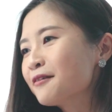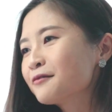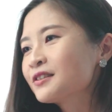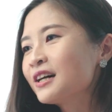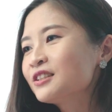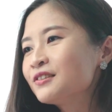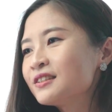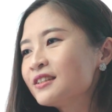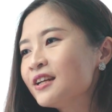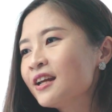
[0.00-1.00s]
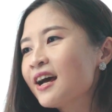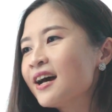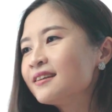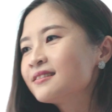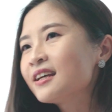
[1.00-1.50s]
have started to see it
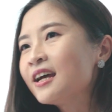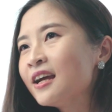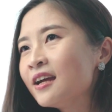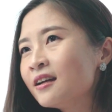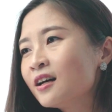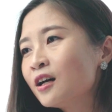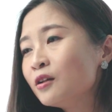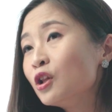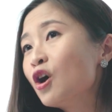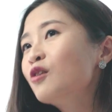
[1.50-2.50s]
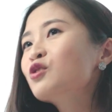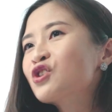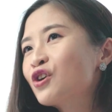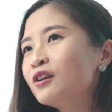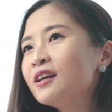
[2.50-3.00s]
as a long
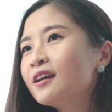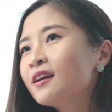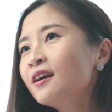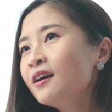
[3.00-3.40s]
journey.